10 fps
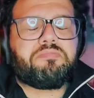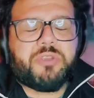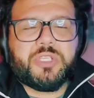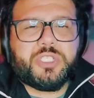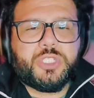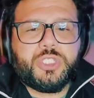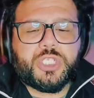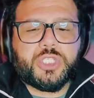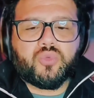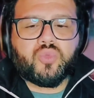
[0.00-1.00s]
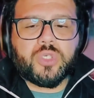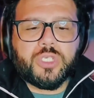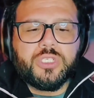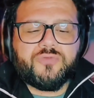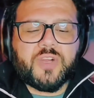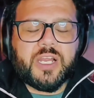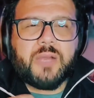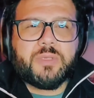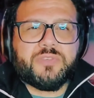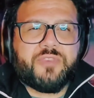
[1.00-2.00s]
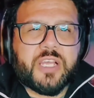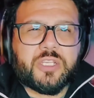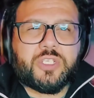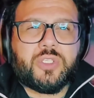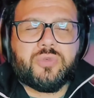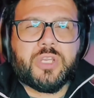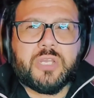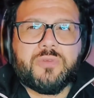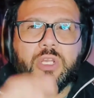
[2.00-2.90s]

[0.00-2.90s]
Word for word: and this is just where define how much value do you have